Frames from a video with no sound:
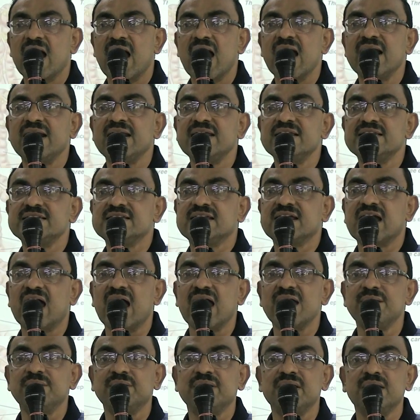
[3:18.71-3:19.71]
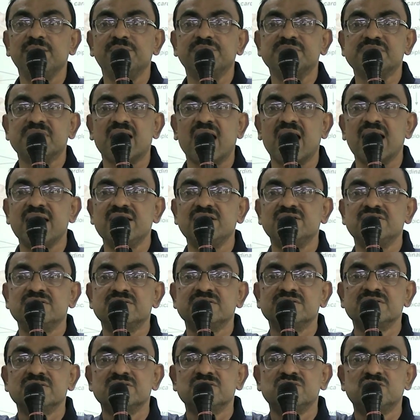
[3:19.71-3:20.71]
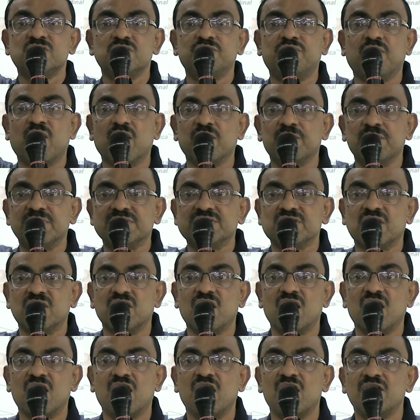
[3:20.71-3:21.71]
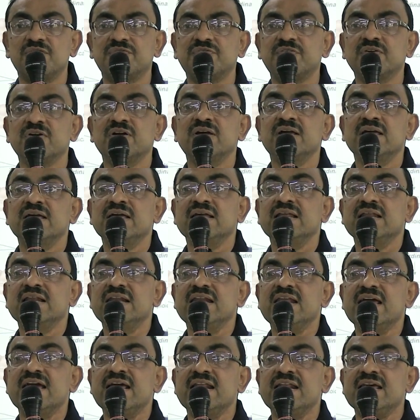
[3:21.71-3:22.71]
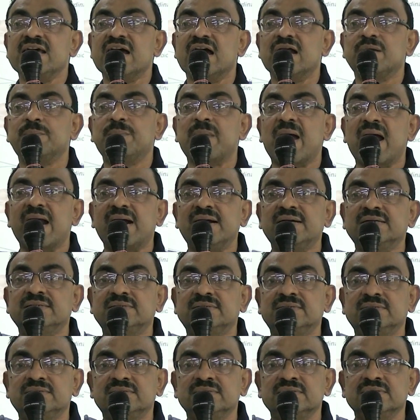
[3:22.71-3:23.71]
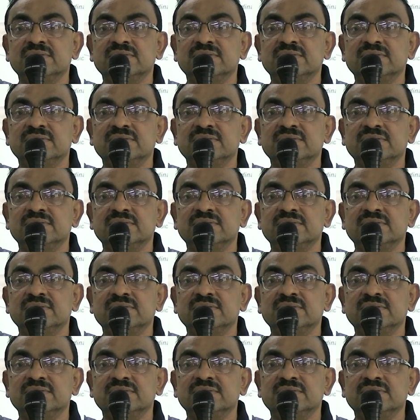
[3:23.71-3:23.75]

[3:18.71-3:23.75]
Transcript: and it gives rise to formation of linear band